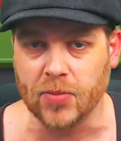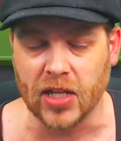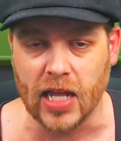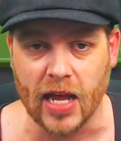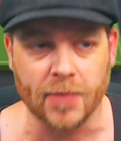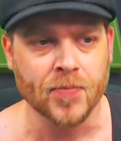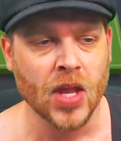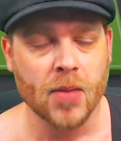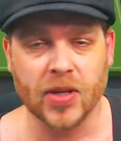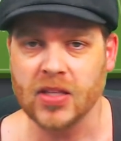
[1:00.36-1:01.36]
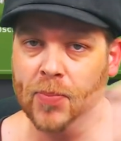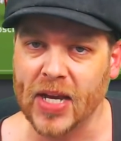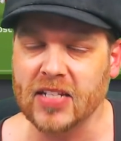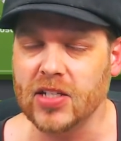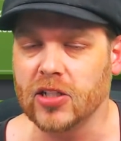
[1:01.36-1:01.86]
Milan. But the
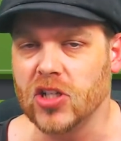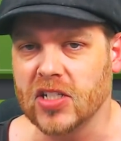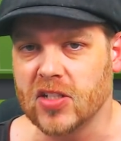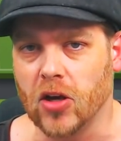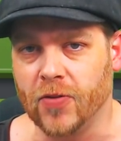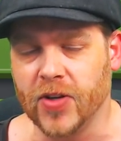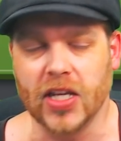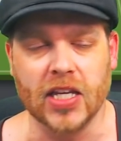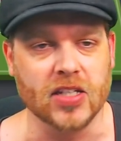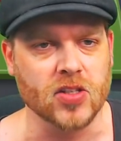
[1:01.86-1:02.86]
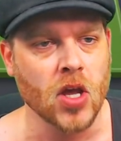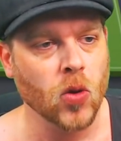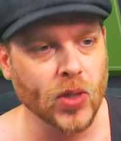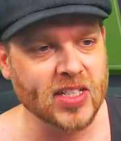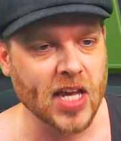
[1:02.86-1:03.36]
basic gist of it is
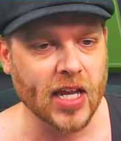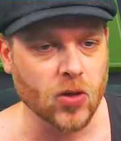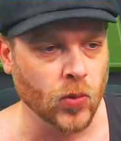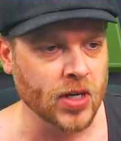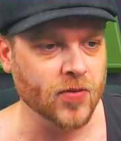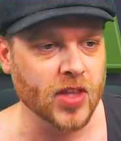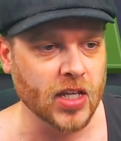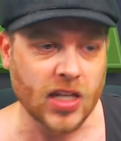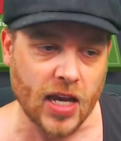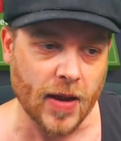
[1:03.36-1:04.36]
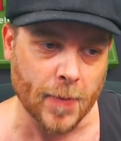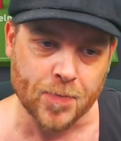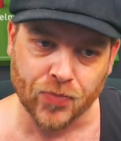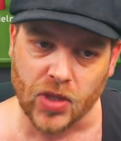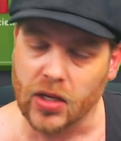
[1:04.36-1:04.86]
we take one of the
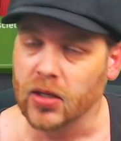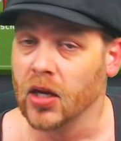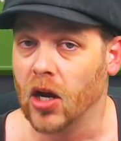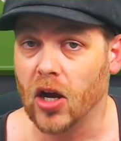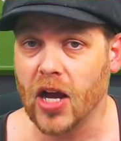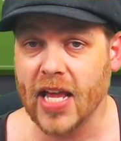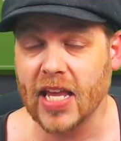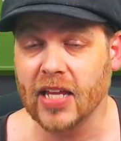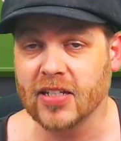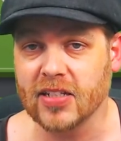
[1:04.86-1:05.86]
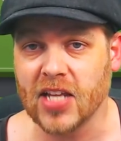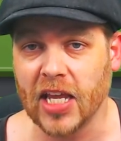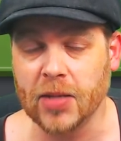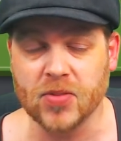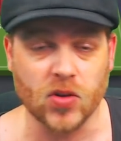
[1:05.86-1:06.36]
high-end
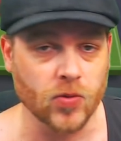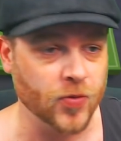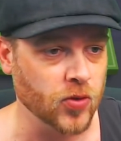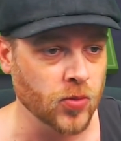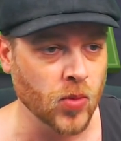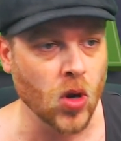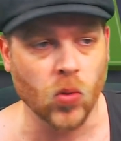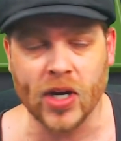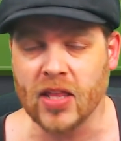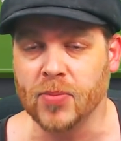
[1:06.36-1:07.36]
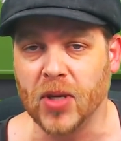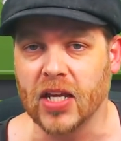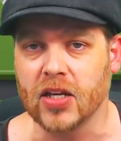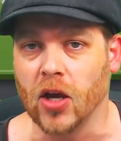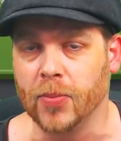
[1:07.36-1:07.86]
teams from one of the
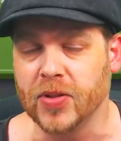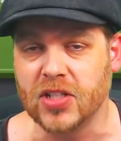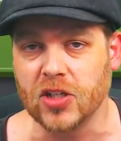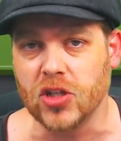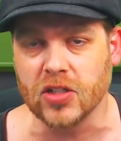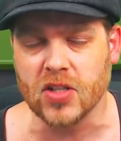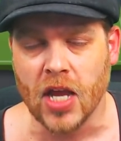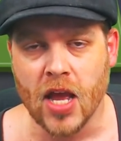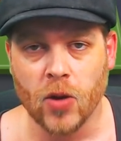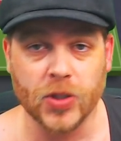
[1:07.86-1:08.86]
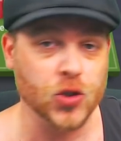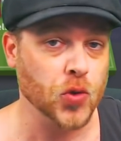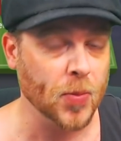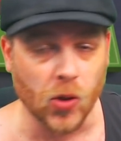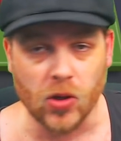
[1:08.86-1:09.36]
bigger competitions. We
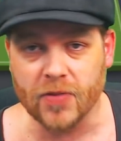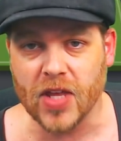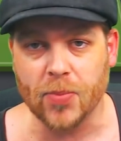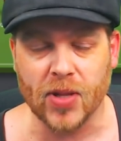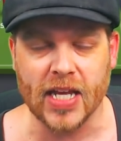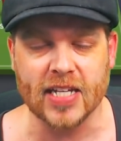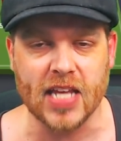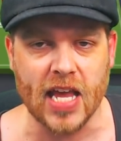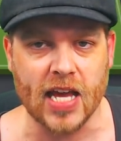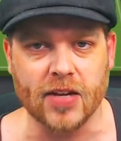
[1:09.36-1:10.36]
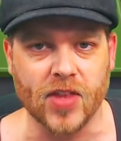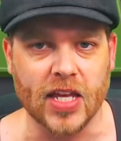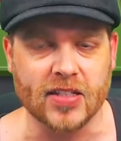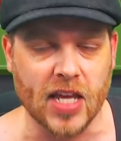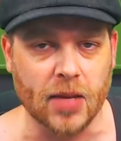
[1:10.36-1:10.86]
strip all of their players out of
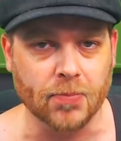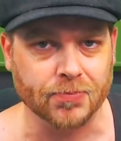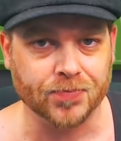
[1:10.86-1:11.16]
their team.